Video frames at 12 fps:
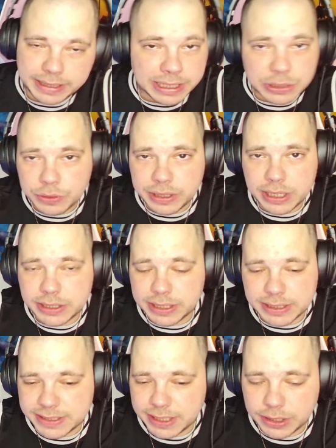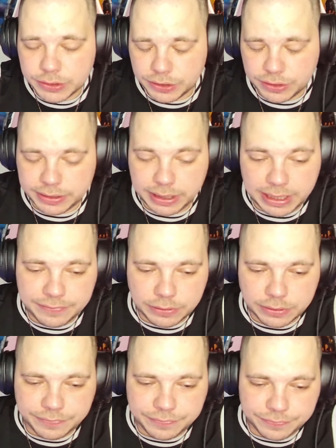don't care that it's not on the level
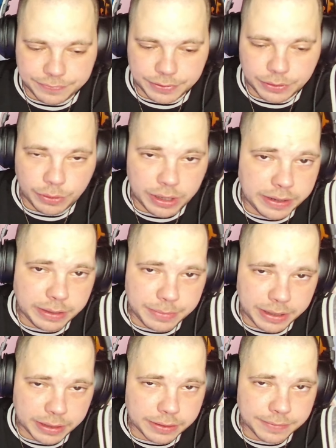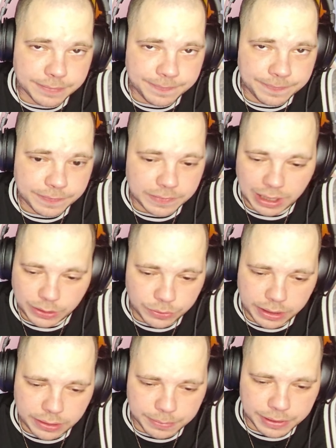of, you know, Harry Mack. I don't
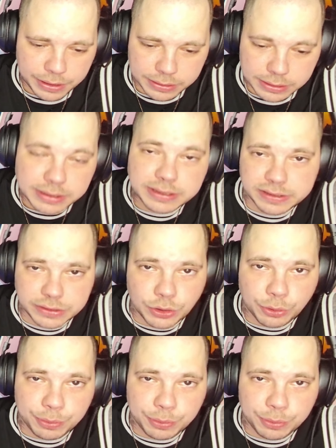care about it. This is dope.